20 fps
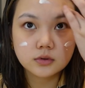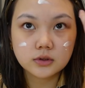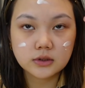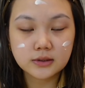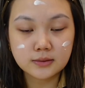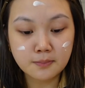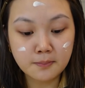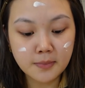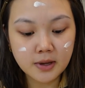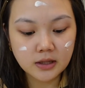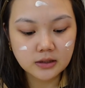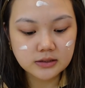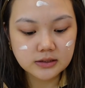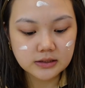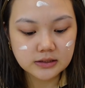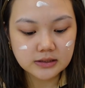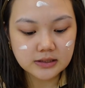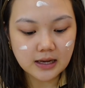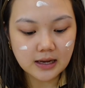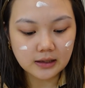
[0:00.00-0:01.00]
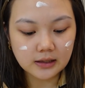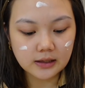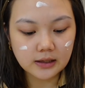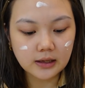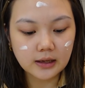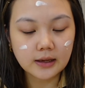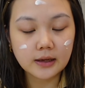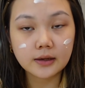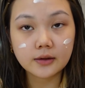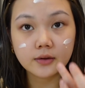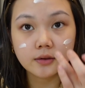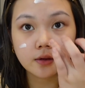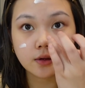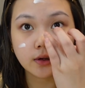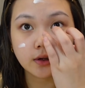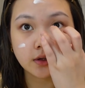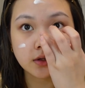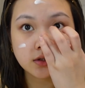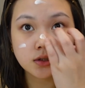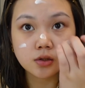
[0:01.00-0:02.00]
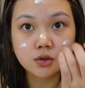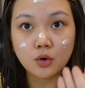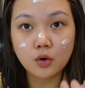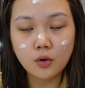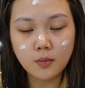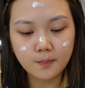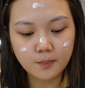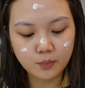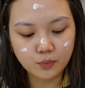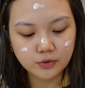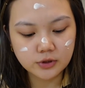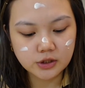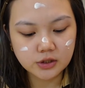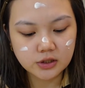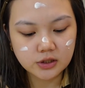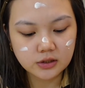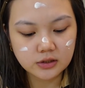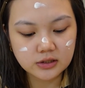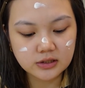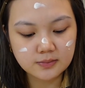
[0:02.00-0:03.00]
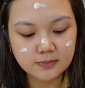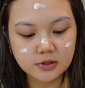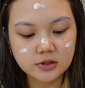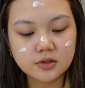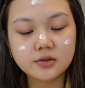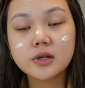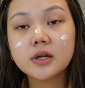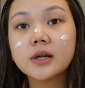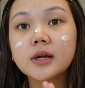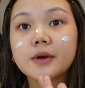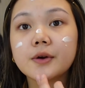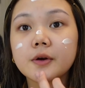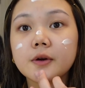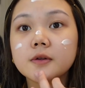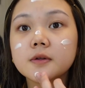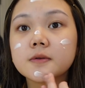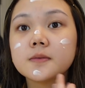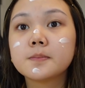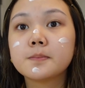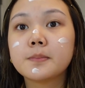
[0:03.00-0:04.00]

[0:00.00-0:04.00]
Smells exactly like the soap, which smells really good,